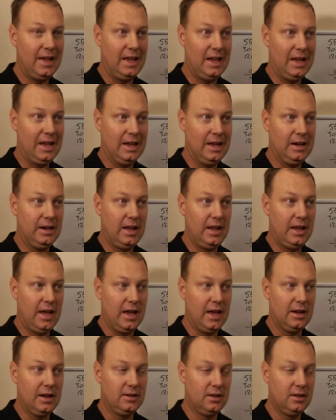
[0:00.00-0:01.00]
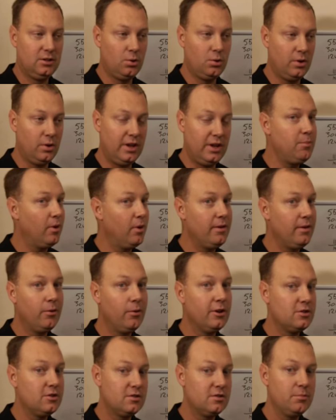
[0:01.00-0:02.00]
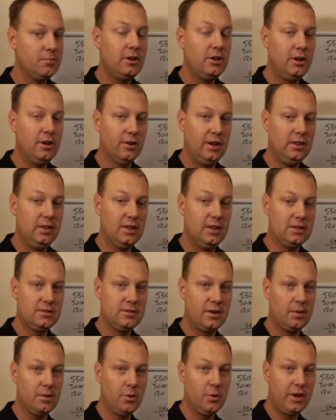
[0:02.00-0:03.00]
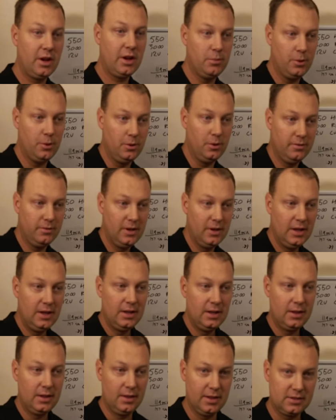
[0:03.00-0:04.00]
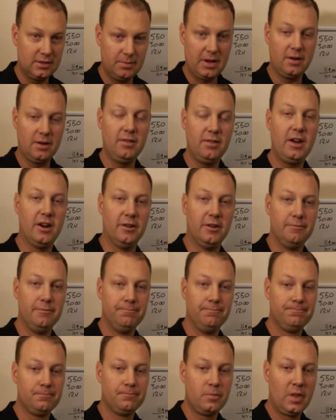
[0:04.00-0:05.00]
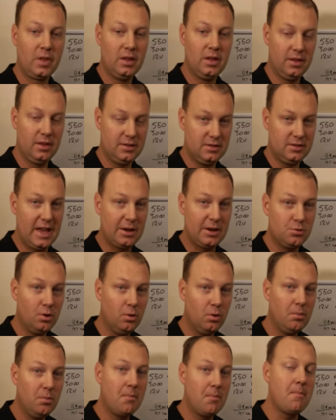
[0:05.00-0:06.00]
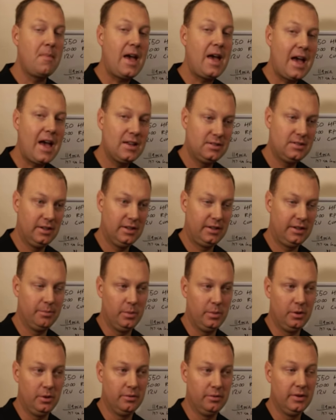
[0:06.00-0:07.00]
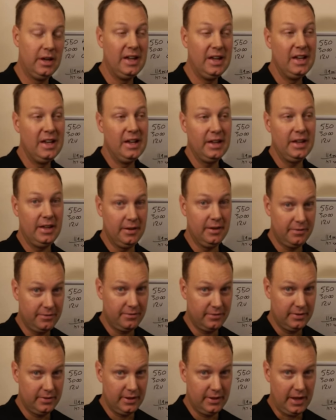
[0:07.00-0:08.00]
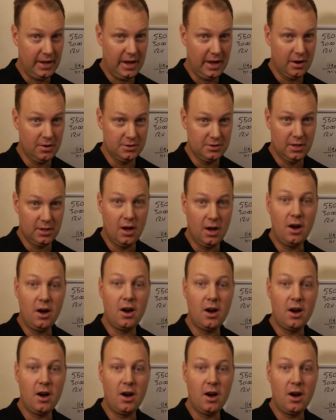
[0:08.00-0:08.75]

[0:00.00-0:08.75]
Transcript: and at 28.4 inches of mercury, this turbo can move this amount of air. This is actual mass it can move. If the air is a lot